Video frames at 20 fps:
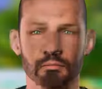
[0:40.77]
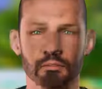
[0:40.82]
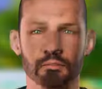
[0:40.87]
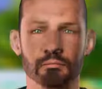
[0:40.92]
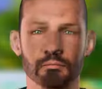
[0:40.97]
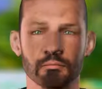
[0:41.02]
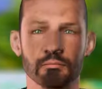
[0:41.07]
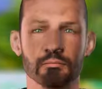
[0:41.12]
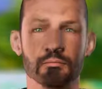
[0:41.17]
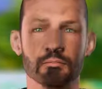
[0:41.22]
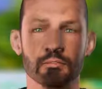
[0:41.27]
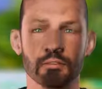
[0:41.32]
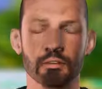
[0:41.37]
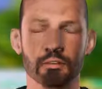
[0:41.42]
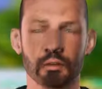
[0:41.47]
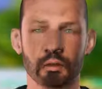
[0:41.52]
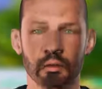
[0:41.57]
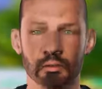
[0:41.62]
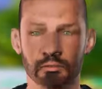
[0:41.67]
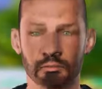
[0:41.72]

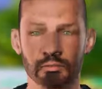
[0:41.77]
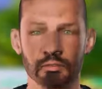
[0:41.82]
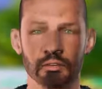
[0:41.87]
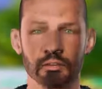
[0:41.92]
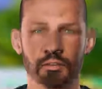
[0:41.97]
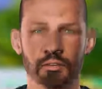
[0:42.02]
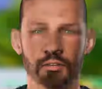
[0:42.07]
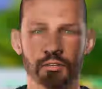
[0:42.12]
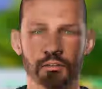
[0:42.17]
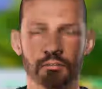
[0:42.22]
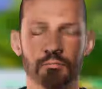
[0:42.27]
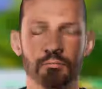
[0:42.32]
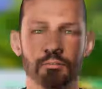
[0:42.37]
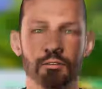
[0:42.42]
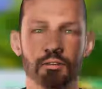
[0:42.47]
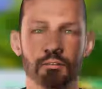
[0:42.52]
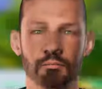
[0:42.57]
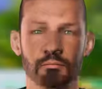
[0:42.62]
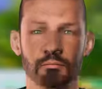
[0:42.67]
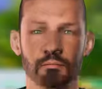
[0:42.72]
Amazingly enough,
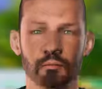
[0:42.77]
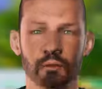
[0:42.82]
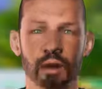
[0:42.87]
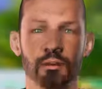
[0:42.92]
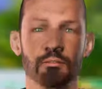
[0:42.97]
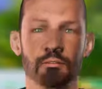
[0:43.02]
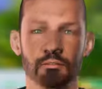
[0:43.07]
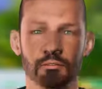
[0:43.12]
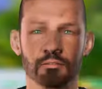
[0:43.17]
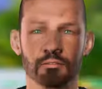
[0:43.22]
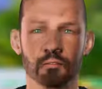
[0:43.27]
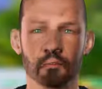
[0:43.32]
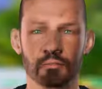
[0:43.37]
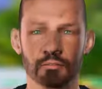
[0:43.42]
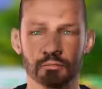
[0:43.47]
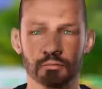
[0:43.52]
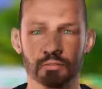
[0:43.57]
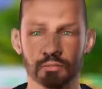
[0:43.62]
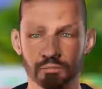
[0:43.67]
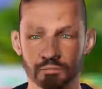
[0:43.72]
even in Hercules,
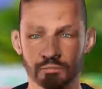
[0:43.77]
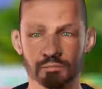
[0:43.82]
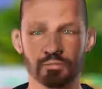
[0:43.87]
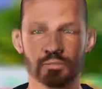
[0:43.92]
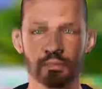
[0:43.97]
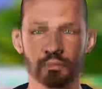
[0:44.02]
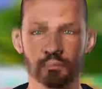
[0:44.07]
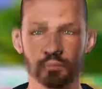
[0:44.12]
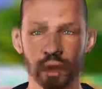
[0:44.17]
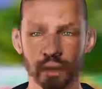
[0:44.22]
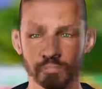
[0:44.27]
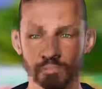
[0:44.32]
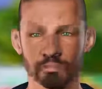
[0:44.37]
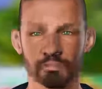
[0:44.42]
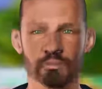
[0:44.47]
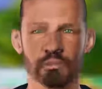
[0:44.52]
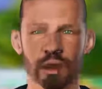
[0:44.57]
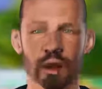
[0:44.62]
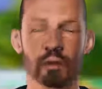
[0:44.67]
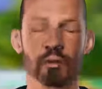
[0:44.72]
when he
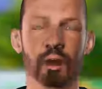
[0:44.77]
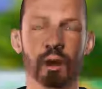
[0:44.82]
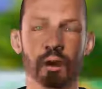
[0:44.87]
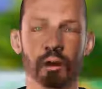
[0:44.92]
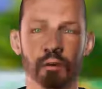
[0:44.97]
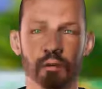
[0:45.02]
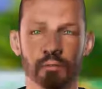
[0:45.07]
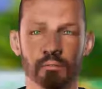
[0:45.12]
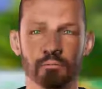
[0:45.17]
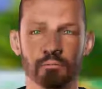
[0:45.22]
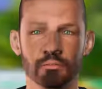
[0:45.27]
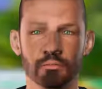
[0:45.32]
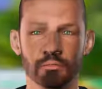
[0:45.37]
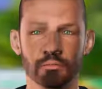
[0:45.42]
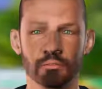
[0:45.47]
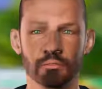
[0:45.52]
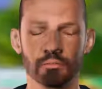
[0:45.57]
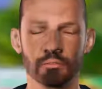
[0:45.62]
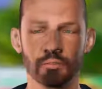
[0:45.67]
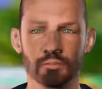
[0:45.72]
was
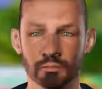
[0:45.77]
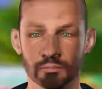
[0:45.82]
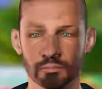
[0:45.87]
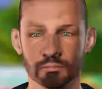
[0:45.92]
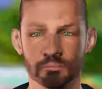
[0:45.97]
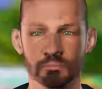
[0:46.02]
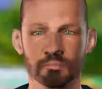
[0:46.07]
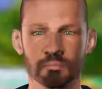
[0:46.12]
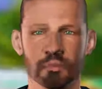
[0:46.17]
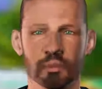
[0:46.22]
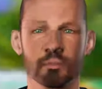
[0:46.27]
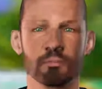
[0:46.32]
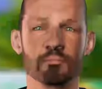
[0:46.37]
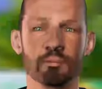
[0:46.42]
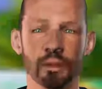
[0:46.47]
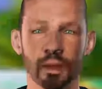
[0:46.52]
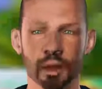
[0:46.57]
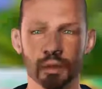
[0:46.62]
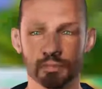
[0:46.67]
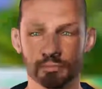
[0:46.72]
the time that
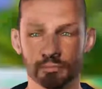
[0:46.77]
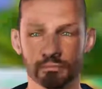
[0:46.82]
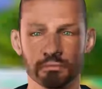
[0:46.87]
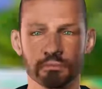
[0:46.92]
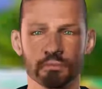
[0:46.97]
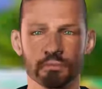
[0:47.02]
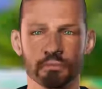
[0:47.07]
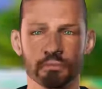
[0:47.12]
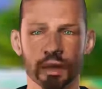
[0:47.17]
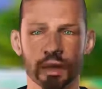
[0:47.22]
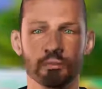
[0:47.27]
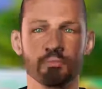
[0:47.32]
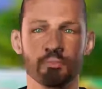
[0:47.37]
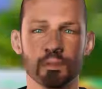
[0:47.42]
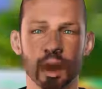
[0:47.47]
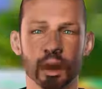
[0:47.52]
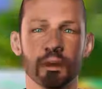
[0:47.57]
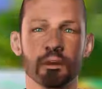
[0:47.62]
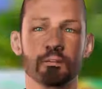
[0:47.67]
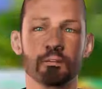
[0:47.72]
caught one
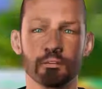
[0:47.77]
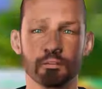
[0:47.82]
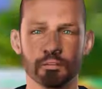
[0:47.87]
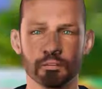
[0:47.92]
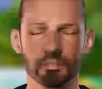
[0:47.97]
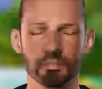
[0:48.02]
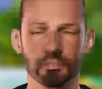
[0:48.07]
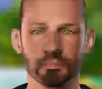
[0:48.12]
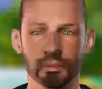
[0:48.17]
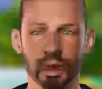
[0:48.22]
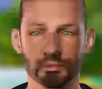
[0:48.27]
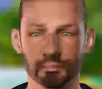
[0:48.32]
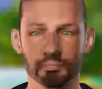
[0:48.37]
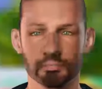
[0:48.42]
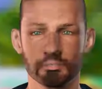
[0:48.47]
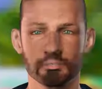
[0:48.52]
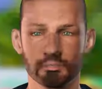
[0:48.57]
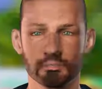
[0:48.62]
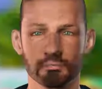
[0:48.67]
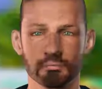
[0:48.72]
of the people
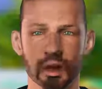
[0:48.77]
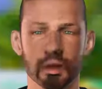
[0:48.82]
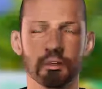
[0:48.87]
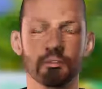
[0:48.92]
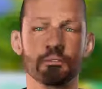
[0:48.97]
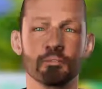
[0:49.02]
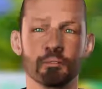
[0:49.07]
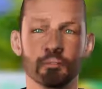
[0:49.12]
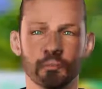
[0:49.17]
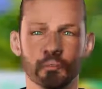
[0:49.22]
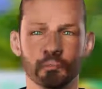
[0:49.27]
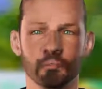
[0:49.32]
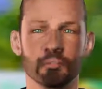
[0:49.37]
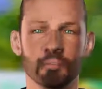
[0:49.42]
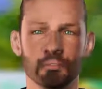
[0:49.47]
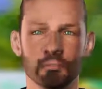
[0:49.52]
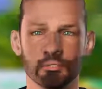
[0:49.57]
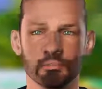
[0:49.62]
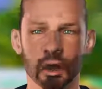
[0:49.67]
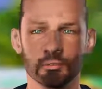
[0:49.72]
from his tribe, because
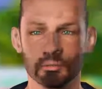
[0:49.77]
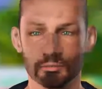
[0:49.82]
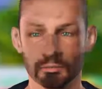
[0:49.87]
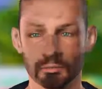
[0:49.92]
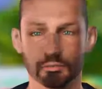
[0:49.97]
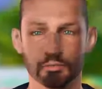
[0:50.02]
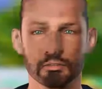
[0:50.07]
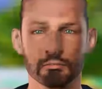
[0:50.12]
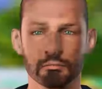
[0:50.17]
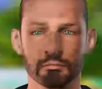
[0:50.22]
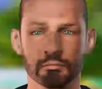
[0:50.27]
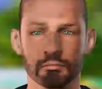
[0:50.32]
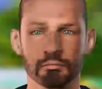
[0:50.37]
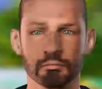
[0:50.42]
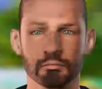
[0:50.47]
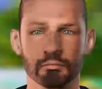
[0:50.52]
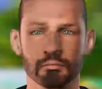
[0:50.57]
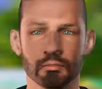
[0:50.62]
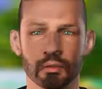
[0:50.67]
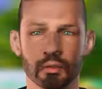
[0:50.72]
he saw a
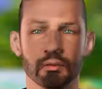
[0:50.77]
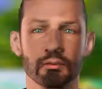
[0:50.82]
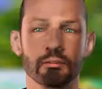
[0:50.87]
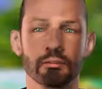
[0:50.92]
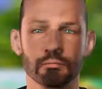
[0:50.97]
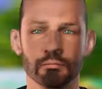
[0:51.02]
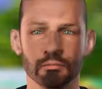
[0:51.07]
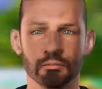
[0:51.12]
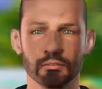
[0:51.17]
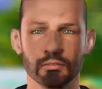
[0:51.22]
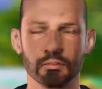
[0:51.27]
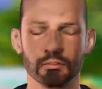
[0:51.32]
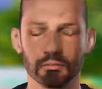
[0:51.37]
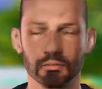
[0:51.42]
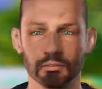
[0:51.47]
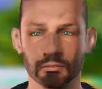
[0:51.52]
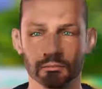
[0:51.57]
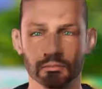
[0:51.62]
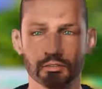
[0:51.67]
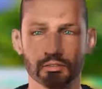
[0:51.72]
vision and thought there
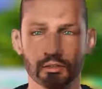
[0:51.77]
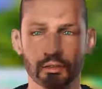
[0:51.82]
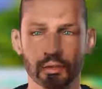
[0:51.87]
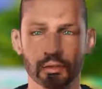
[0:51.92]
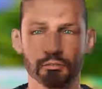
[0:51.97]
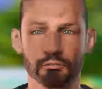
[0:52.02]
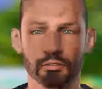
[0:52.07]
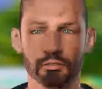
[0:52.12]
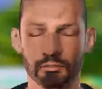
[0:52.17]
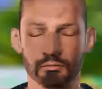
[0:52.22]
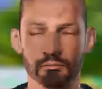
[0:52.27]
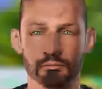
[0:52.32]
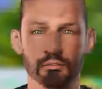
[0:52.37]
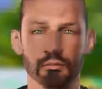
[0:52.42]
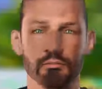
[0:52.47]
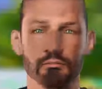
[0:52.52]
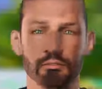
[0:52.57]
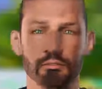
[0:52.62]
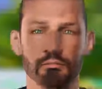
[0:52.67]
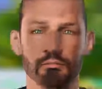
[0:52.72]
would be a
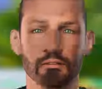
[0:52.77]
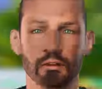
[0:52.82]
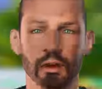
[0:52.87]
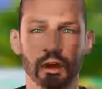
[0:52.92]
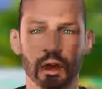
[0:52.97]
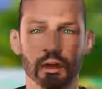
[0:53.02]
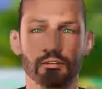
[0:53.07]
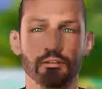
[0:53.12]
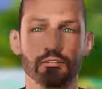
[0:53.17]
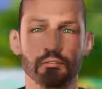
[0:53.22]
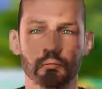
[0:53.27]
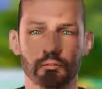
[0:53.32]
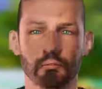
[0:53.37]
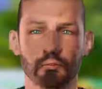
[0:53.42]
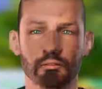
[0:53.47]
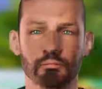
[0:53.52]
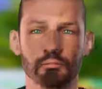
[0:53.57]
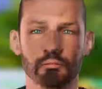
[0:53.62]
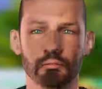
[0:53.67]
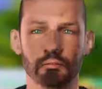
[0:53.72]
messenger coming from that, so
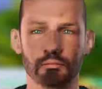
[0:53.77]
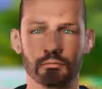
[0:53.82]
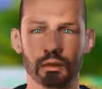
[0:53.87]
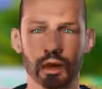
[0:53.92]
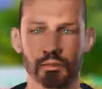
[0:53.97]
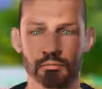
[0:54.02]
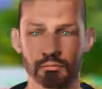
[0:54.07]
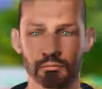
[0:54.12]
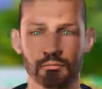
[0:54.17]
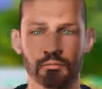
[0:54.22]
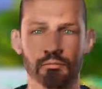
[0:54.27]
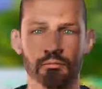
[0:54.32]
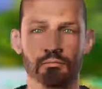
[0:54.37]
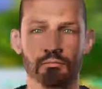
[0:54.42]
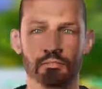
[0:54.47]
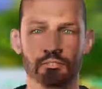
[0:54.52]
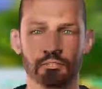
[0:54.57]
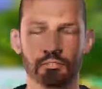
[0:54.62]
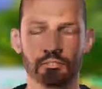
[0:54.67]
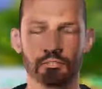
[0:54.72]
he actually talked to
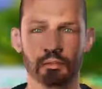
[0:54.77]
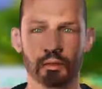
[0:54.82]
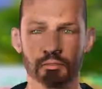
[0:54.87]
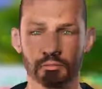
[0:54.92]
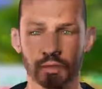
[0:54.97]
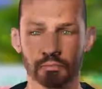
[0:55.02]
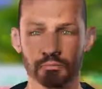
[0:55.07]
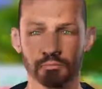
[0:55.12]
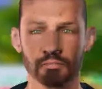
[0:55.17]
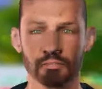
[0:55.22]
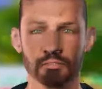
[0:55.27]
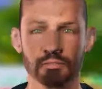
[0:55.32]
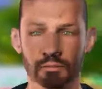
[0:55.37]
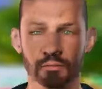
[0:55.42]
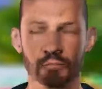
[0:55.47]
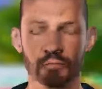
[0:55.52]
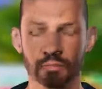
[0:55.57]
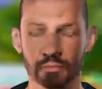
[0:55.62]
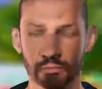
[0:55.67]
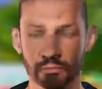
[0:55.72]
him. Some of the people
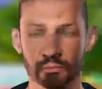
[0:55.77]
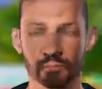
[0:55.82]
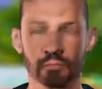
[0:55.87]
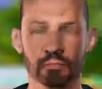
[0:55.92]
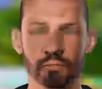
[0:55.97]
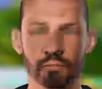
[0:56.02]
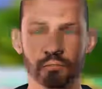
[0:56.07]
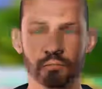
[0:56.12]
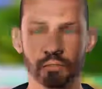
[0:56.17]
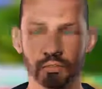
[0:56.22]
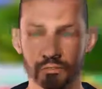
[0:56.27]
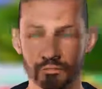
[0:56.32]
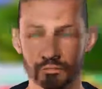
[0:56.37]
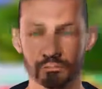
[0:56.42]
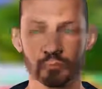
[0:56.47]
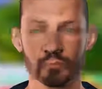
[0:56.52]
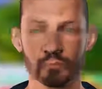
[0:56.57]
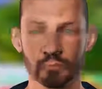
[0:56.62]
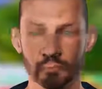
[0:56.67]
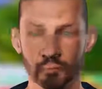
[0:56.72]
told him, he says, do you
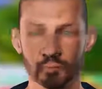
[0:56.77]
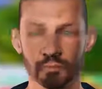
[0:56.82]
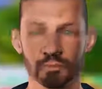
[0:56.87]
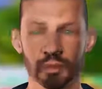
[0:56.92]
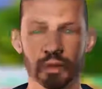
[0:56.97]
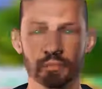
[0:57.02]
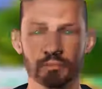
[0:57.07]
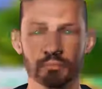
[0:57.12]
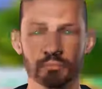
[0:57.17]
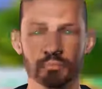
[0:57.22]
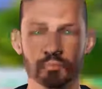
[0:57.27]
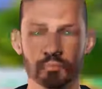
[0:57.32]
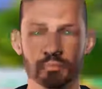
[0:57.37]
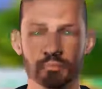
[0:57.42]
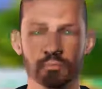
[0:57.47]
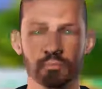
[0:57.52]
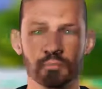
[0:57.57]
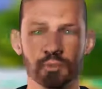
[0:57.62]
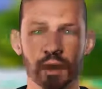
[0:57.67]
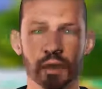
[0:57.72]
have anyone that coming from
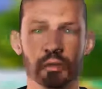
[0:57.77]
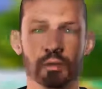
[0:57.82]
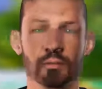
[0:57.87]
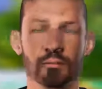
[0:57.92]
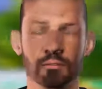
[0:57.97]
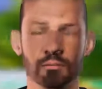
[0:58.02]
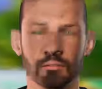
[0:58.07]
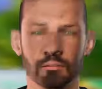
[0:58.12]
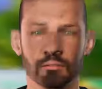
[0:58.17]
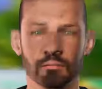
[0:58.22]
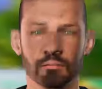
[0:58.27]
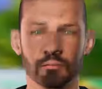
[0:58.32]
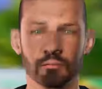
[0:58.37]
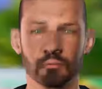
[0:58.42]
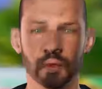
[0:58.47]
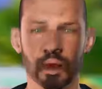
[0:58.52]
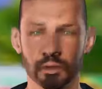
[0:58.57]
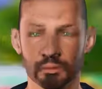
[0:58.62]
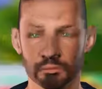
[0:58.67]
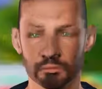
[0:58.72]
his tribe?
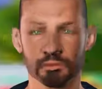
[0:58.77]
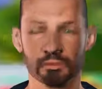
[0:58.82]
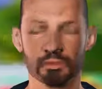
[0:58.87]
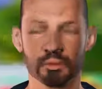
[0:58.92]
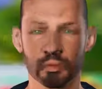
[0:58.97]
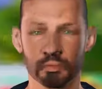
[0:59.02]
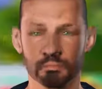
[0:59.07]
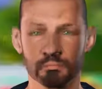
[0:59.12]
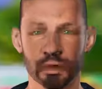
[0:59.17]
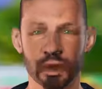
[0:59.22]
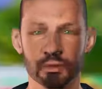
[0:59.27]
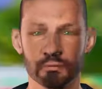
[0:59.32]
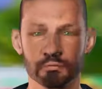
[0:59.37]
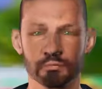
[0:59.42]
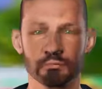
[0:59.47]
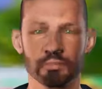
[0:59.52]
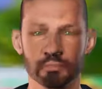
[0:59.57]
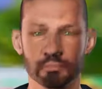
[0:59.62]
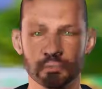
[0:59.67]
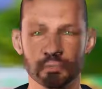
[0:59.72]
Or anyone that coming
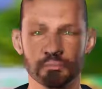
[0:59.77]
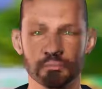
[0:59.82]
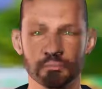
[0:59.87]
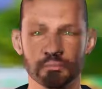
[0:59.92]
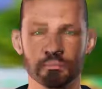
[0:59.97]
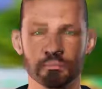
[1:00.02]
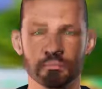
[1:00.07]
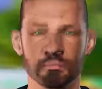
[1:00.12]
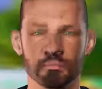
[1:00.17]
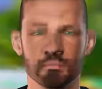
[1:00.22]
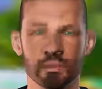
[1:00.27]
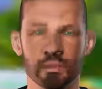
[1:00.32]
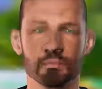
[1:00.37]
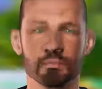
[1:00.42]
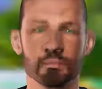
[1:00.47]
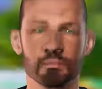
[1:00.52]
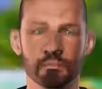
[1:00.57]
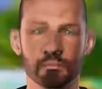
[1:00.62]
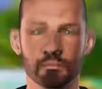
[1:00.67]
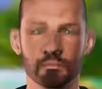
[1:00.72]
close to him that was in
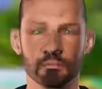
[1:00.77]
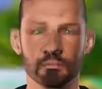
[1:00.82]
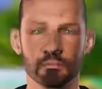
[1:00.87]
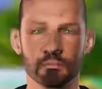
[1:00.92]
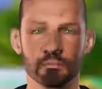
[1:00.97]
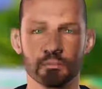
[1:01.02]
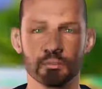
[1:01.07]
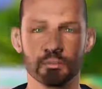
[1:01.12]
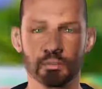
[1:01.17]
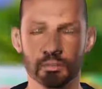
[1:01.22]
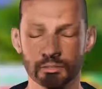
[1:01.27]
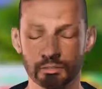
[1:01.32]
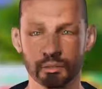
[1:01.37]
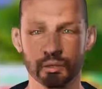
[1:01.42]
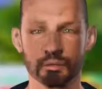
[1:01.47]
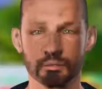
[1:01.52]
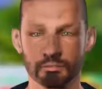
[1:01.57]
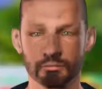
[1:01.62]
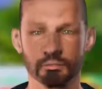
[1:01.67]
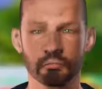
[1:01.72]
touch with him. They
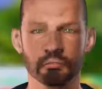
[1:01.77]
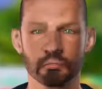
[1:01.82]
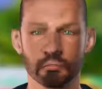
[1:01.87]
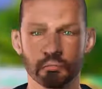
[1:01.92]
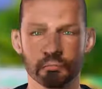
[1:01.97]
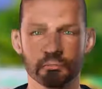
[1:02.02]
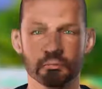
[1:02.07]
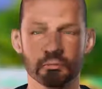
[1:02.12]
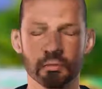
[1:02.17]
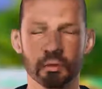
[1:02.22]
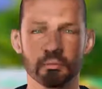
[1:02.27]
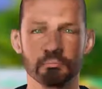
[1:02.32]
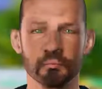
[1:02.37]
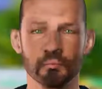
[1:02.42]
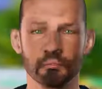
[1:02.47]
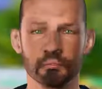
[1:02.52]
found Abu Sufyan.